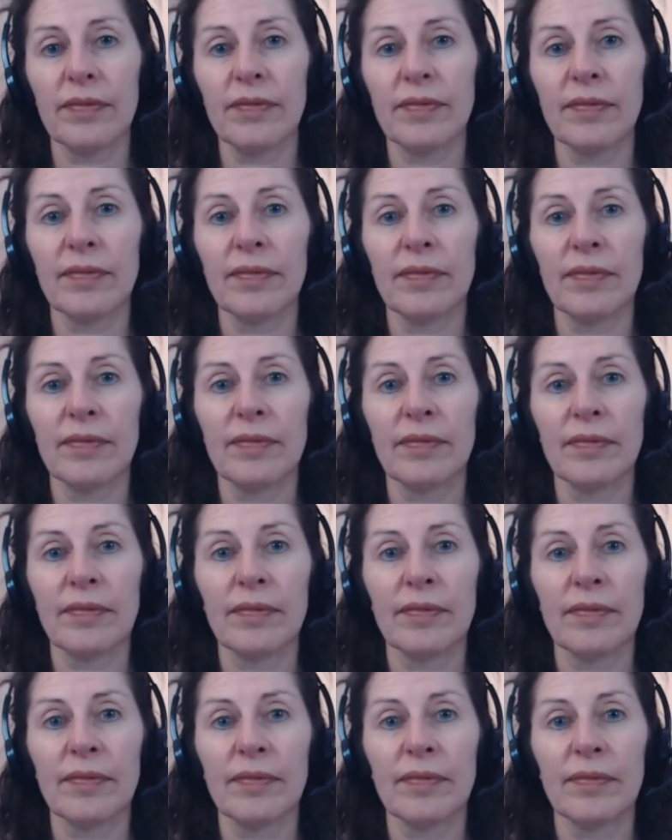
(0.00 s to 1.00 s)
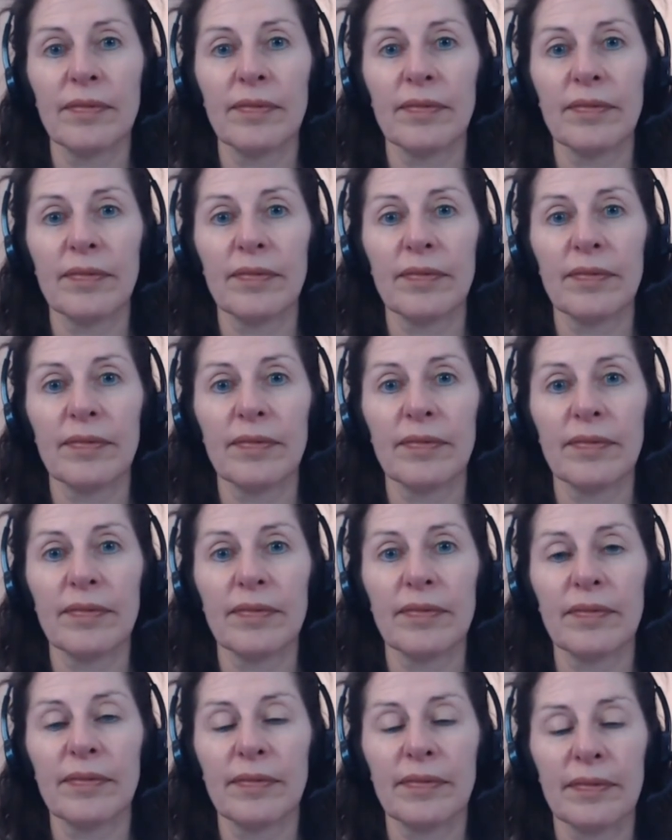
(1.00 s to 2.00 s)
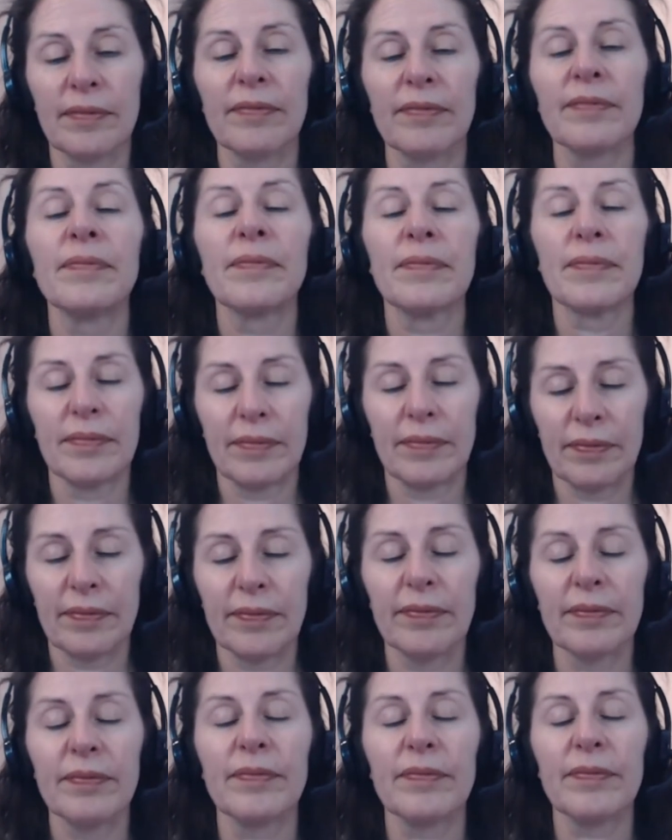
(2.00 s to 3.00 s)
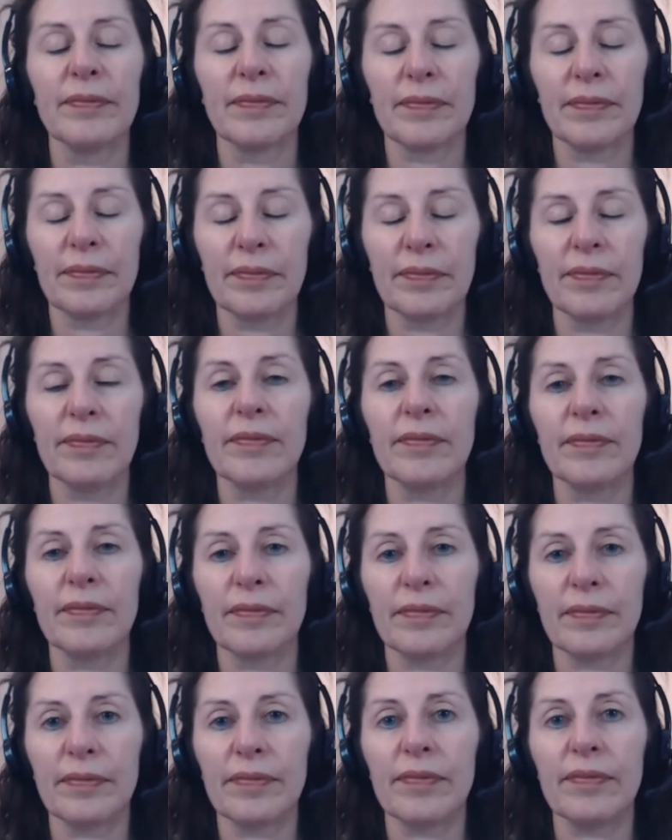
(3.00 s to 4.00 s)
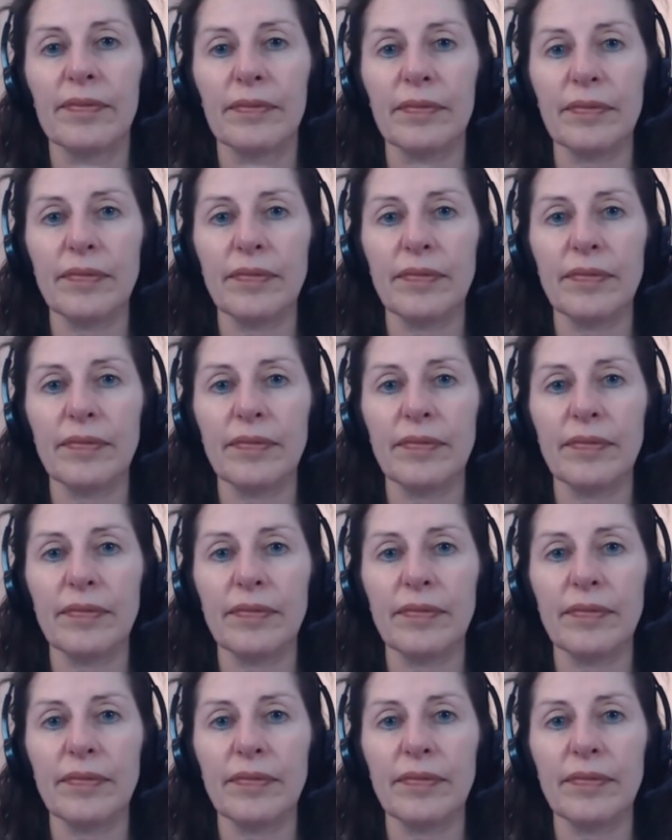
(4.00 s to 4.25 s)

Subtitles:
The person shown says nothing.